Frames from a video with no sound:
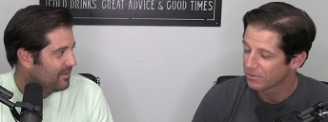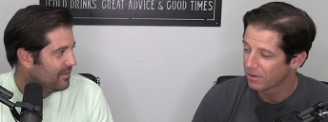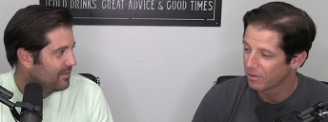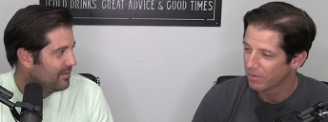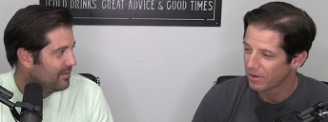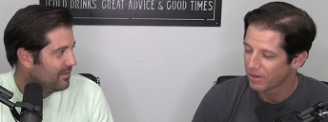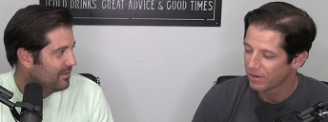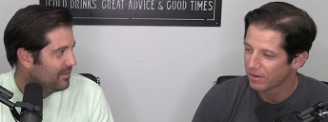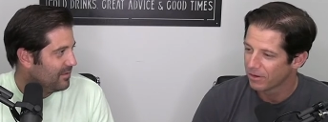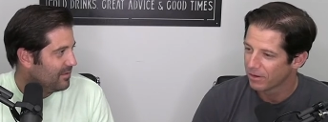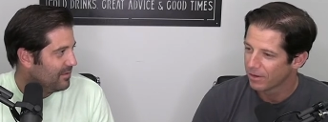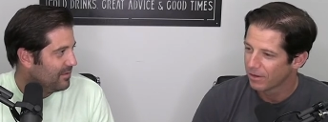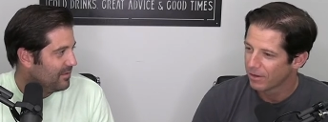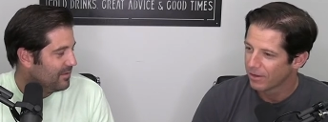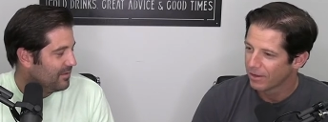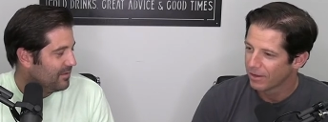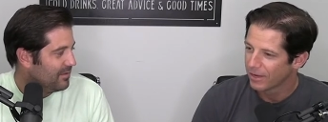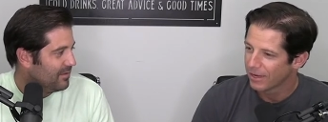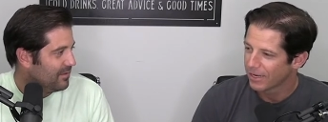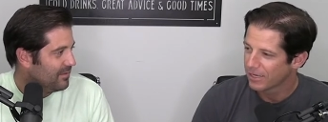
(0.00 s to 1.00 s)
Speaker 1: I mean,
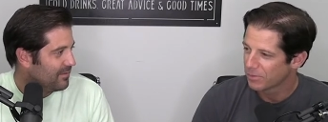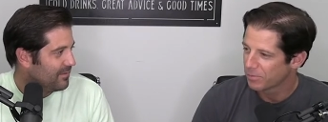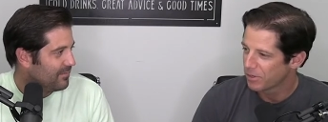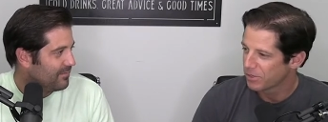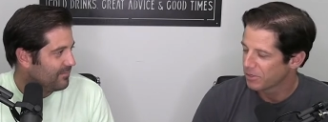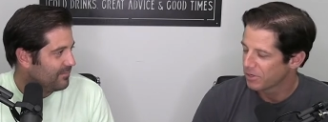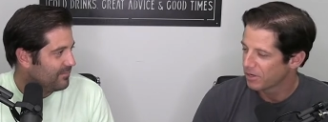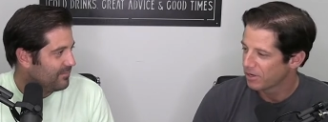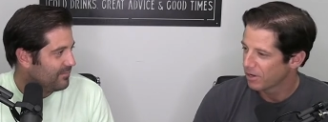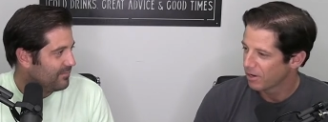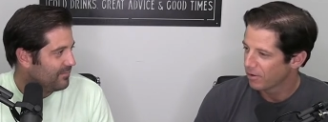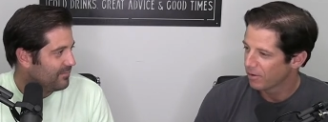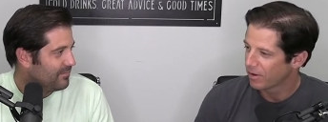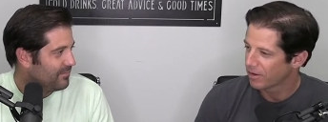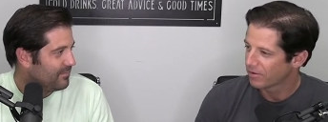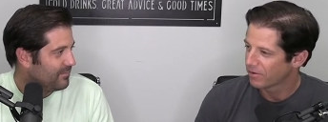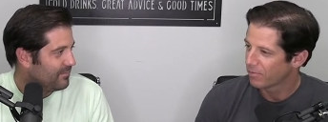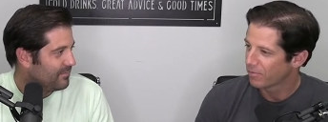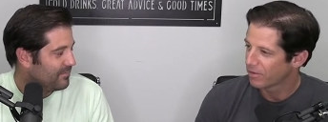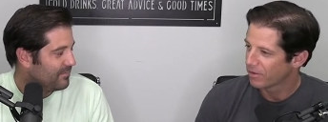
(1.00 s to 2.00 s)
especially
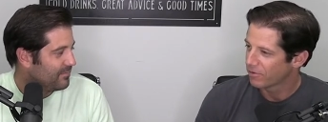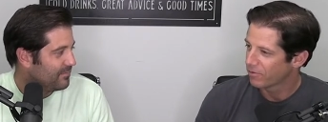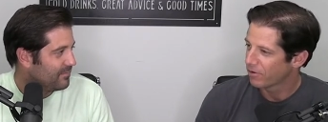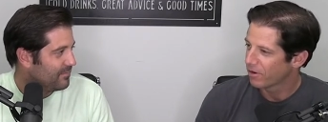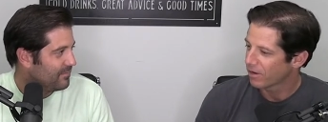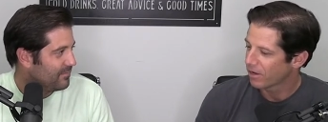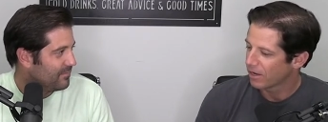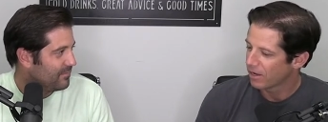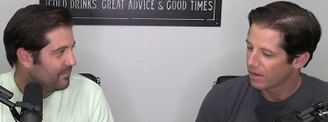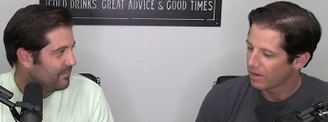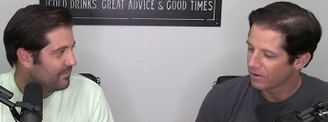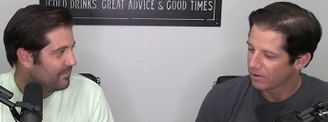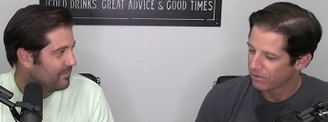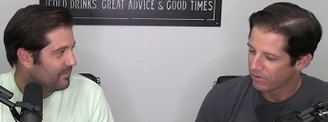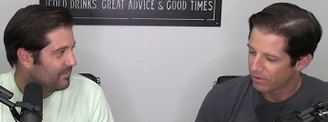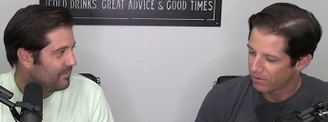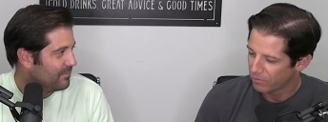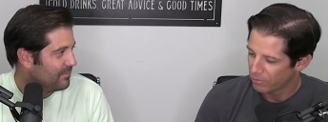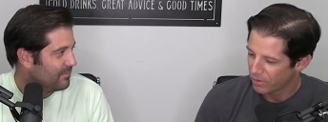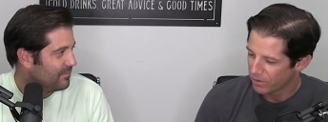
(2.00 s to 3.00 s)
knowing some of the trucking
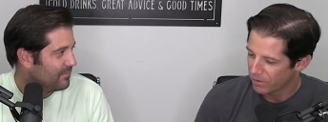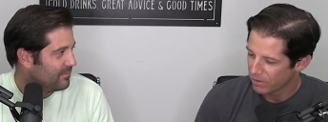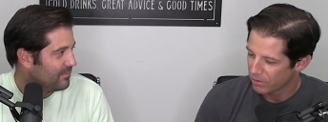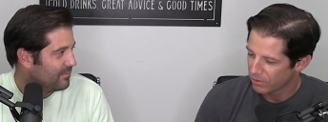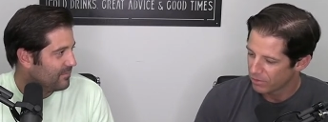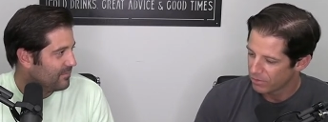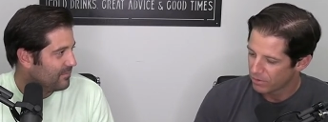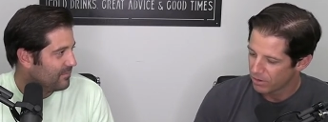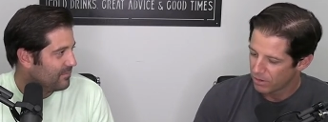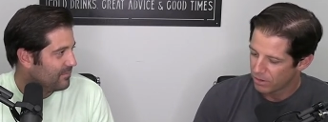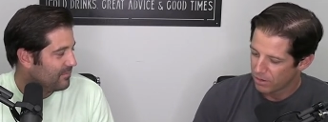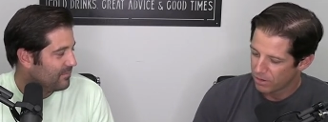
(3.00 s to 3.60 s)
agencies we do,